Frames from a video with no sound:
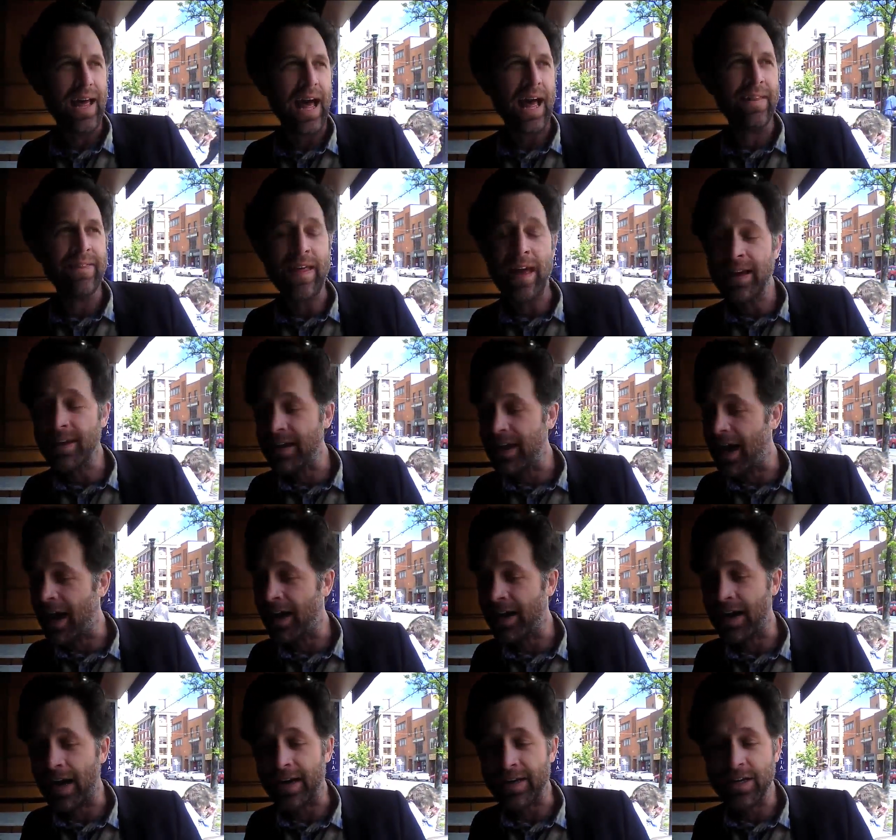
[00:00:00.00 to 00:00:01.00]
And then,
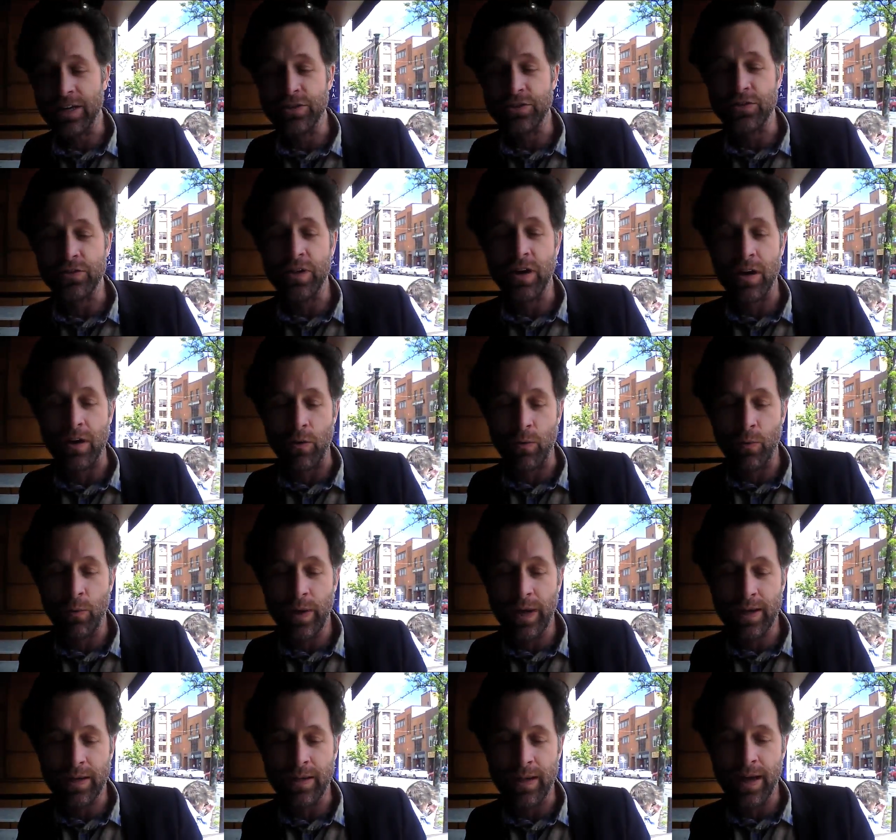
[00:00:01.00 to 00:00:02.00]
I kid you not, a
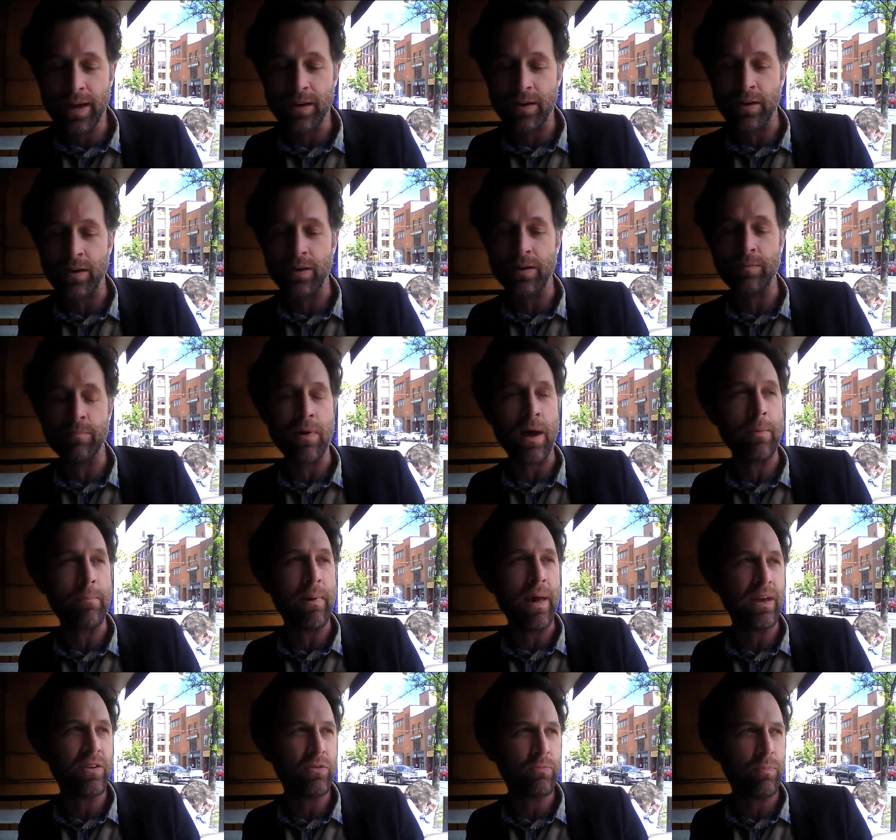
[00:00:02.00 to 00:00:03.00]
week later, my
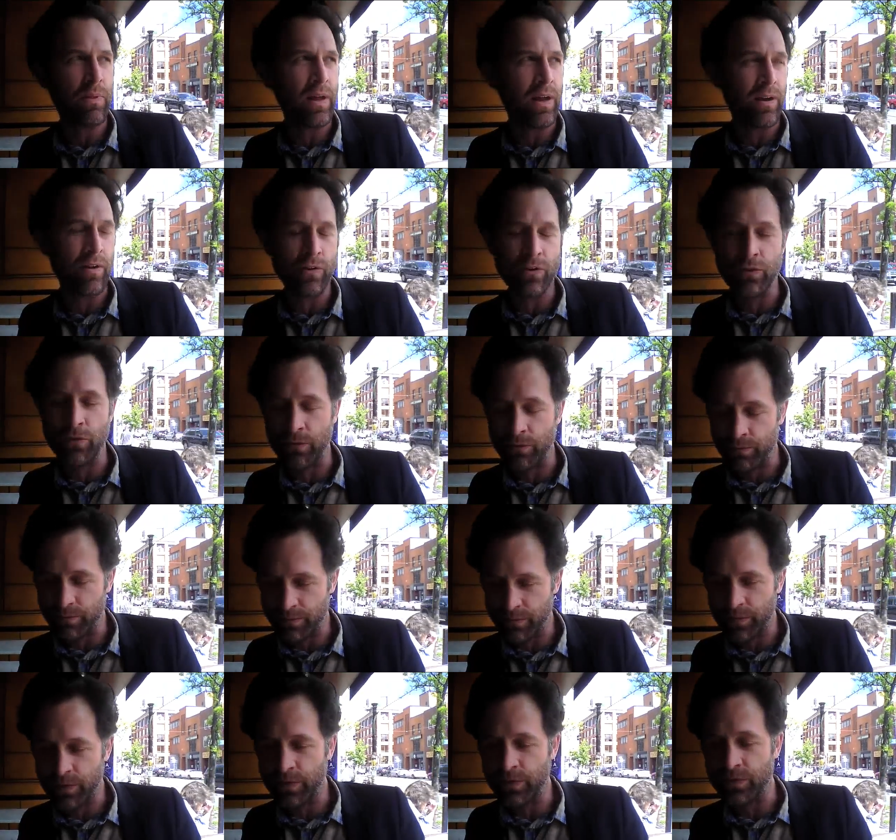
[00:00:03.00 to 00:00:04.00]
bass player,
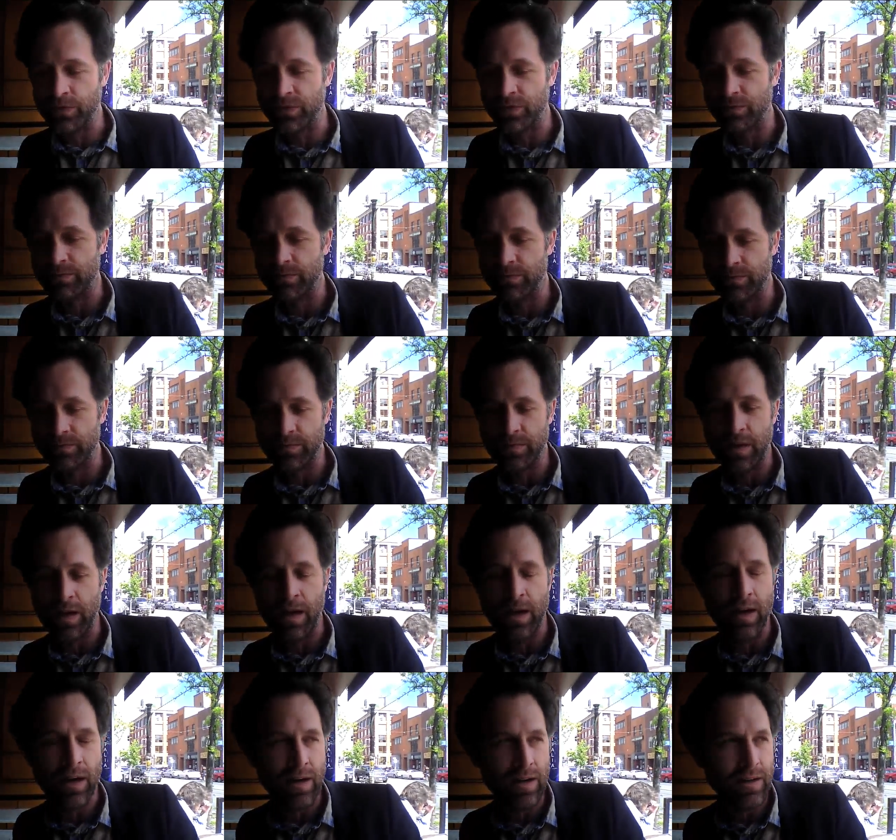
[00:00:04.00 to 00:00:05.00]
whose
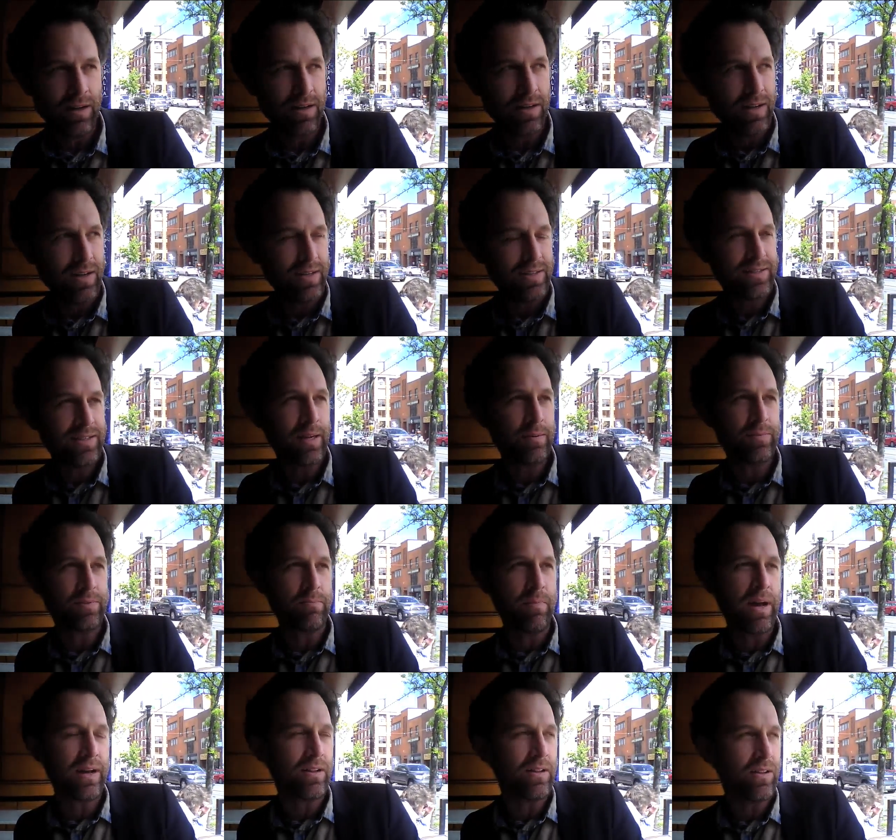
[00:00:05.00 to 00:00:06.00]
his name's
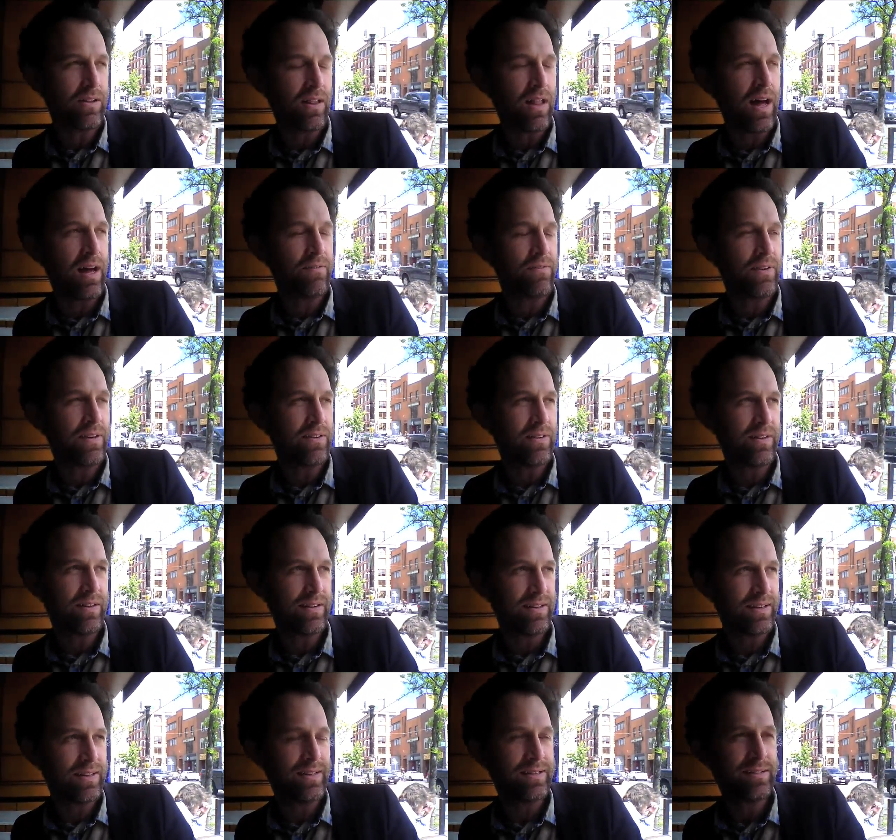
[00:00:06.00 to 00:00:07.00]
Michael Clive,
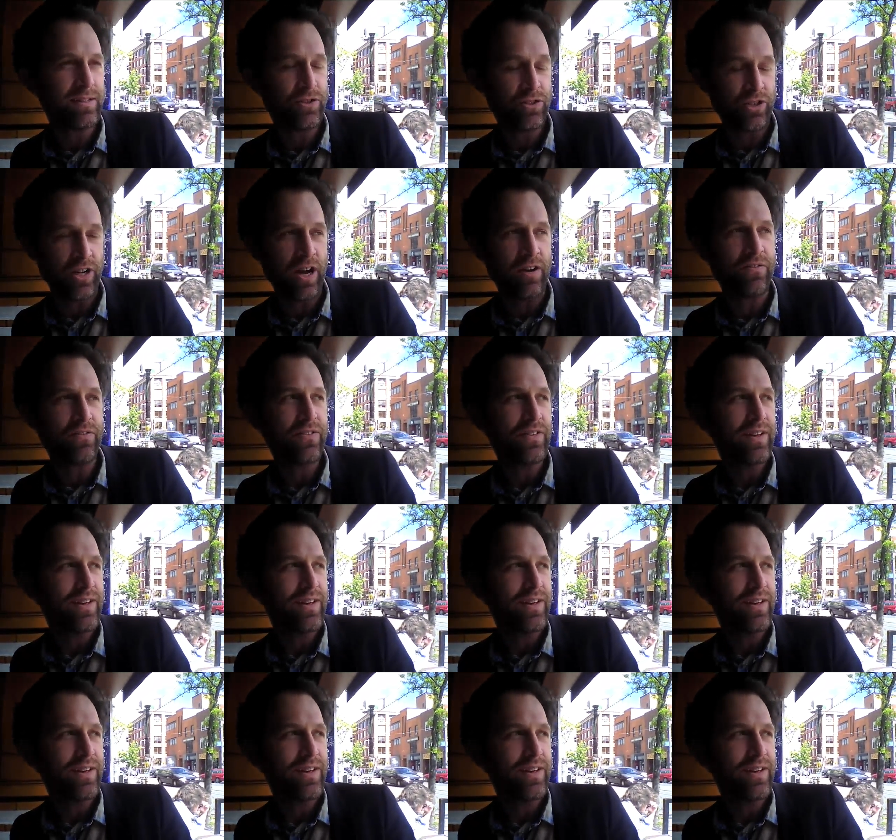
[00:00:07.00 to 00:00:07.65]
he's a chef,